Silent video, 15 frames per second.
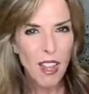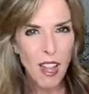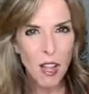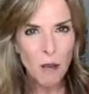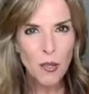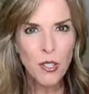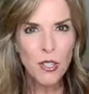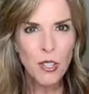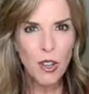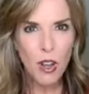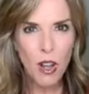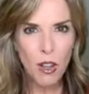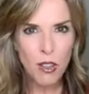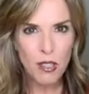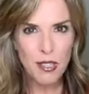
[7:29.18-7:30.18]
I'm gonna
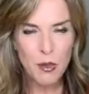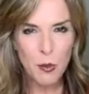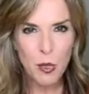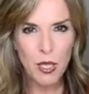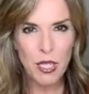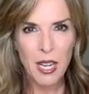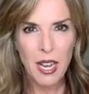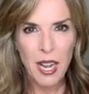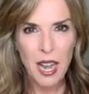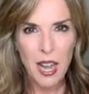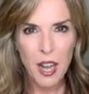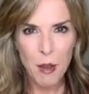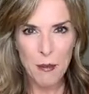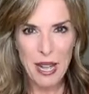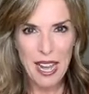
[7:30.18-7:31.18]
call this one
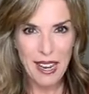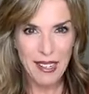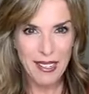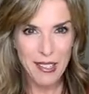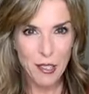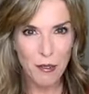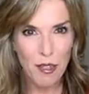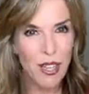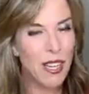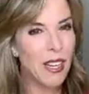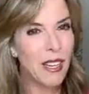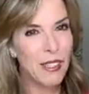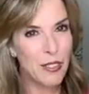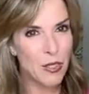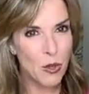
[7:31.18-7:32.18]
um,
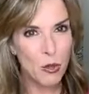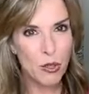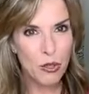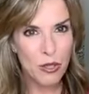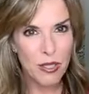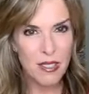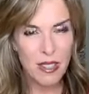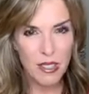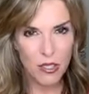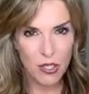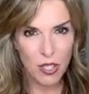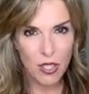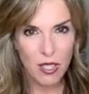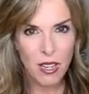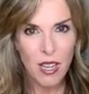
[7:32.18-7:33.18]
activity and
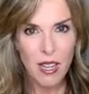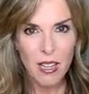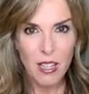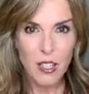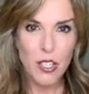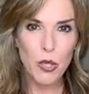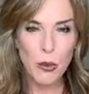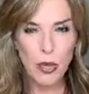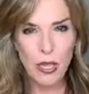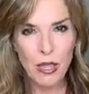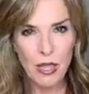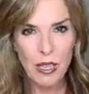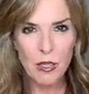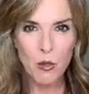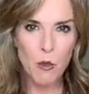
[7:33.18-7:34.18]
socialization, like doing
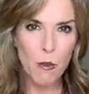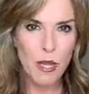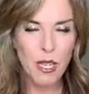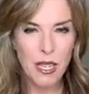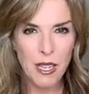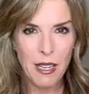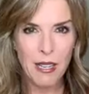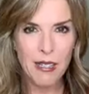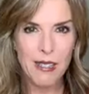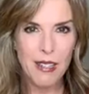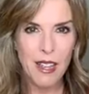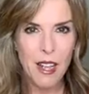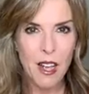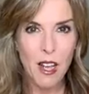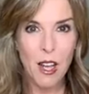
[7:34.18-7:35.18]
things with my kids.
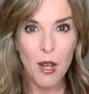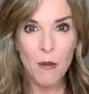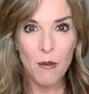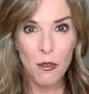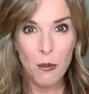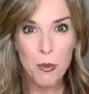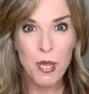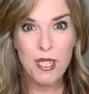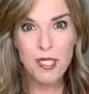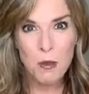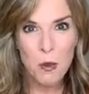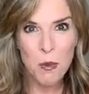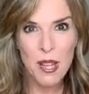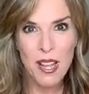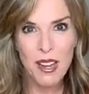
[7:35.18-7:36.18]
Um, for me, some
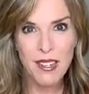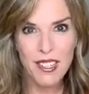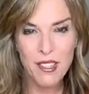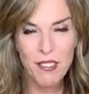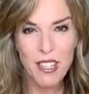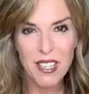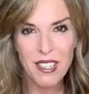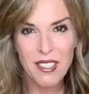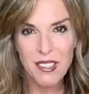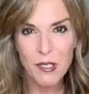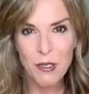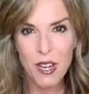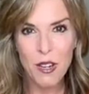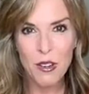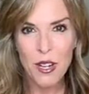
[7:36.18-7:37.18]
of my activity is
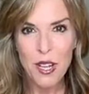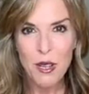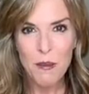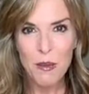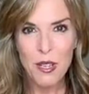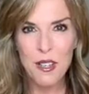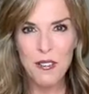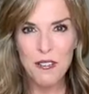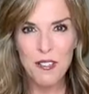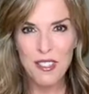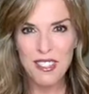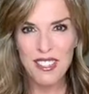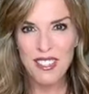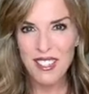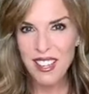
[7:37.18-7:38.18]
around being
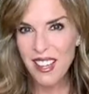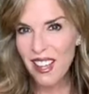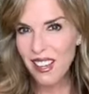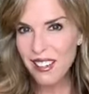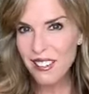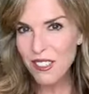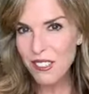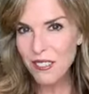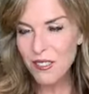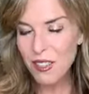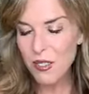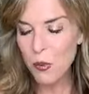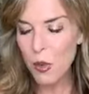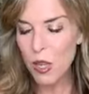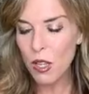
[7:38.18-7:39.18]
physically active
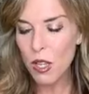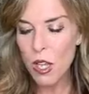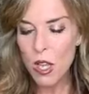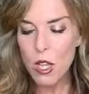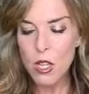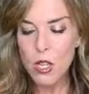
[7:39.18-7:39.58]
as well.